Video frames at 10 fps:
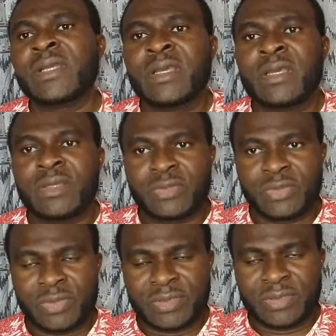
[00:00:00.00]
You
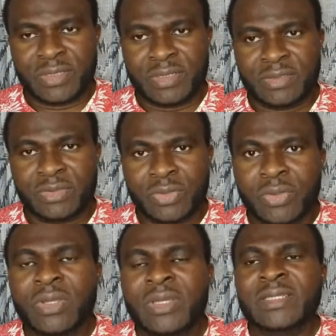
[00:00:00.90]
understand? So
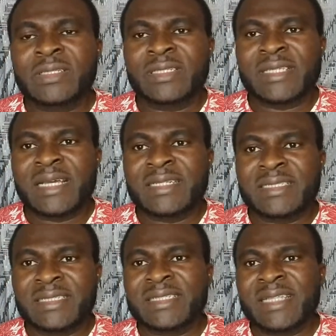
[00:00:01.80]
these are the things
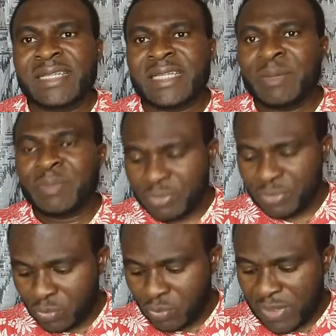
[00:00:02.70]
that happen
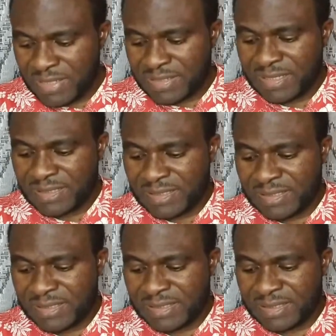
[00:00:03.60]
when there is
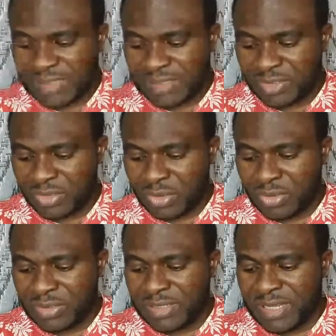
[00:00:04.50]
sanzione